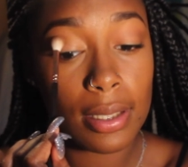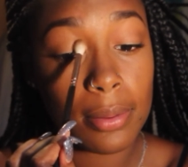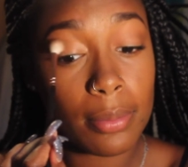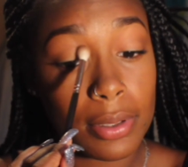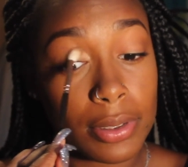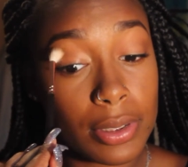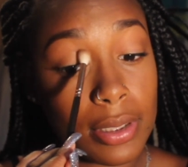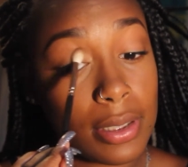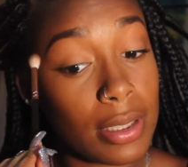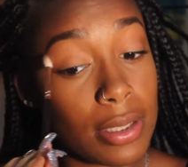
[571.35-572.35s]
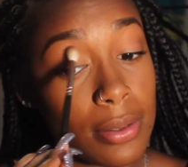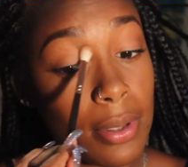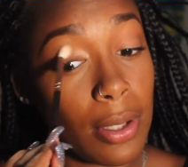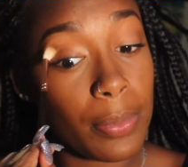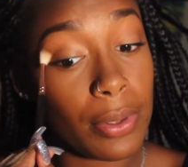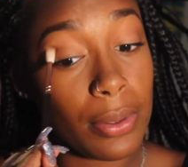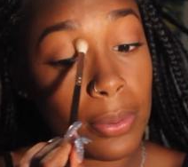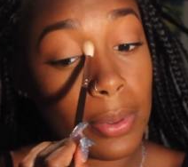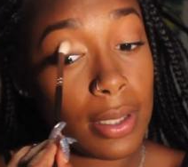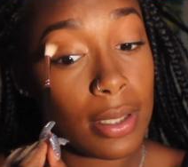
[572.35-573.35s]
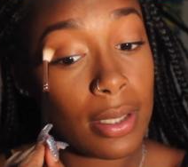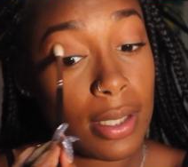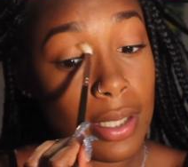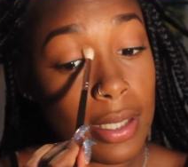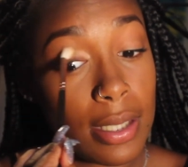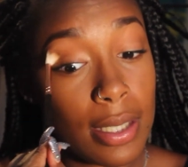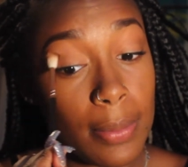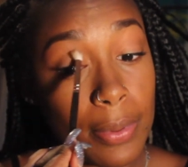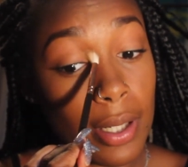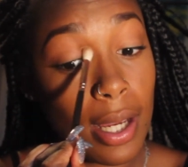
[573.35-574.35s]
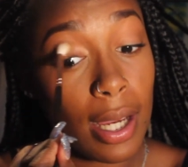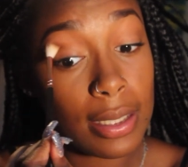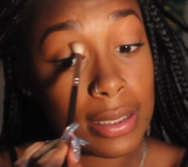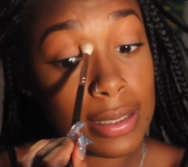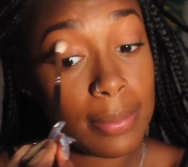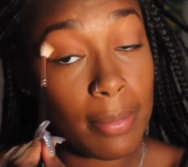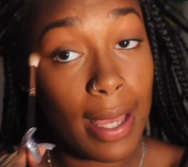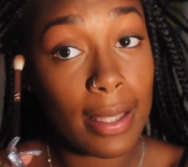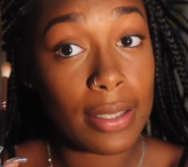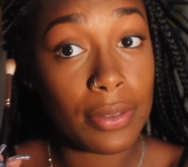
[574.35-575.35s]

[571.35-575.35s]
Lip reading: in person this will help you keep your eyelids matte.